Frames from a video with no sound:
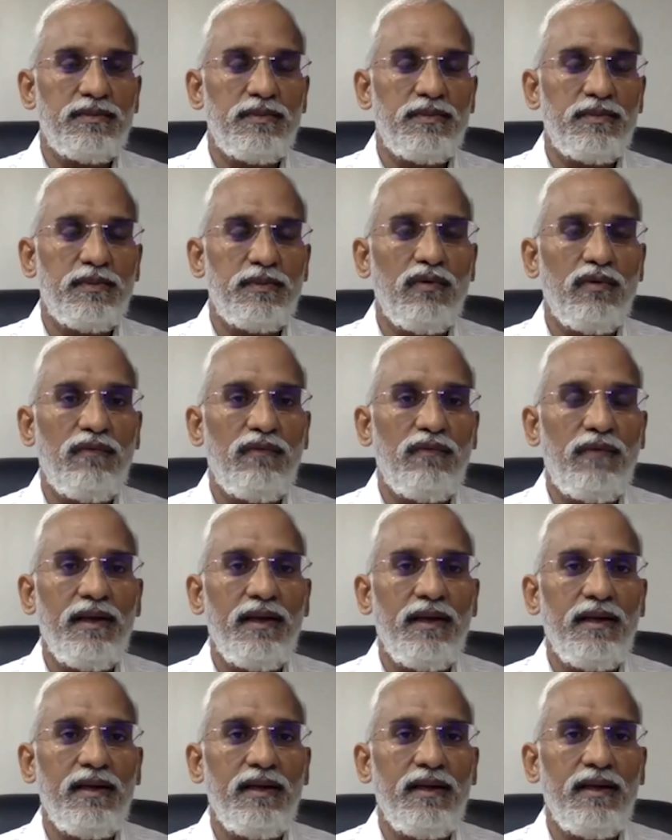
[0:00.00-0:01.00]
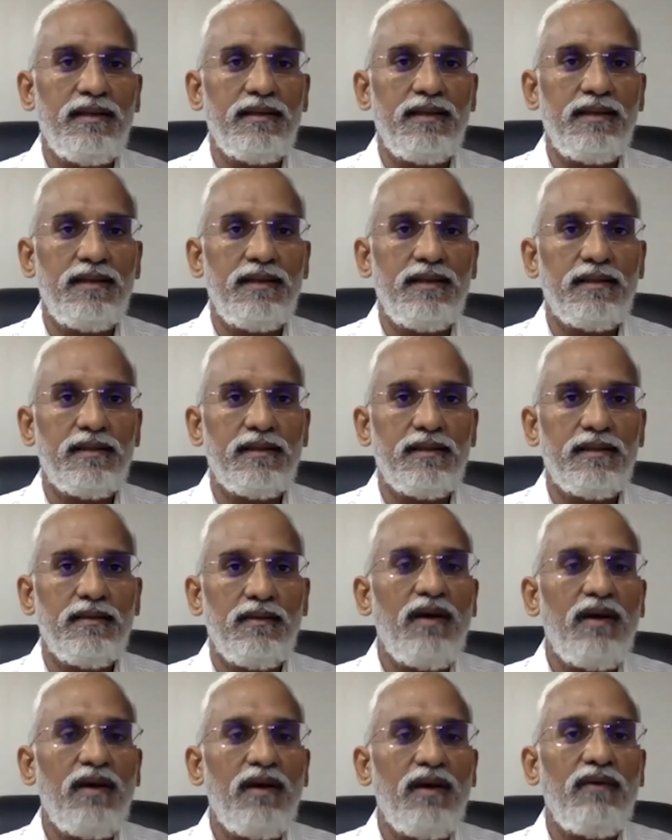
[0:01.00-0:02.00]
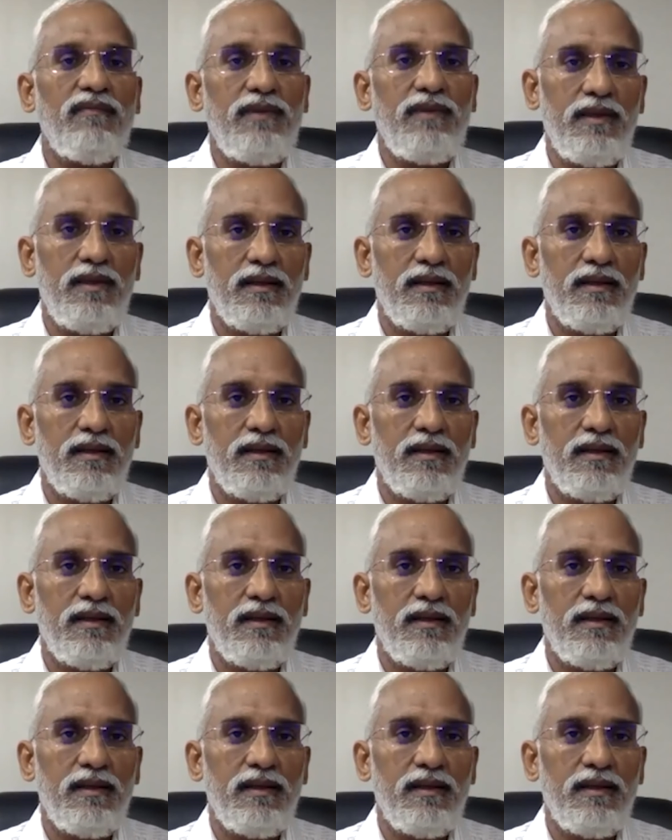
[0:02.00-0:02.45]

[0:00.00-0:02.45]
you will find that one of the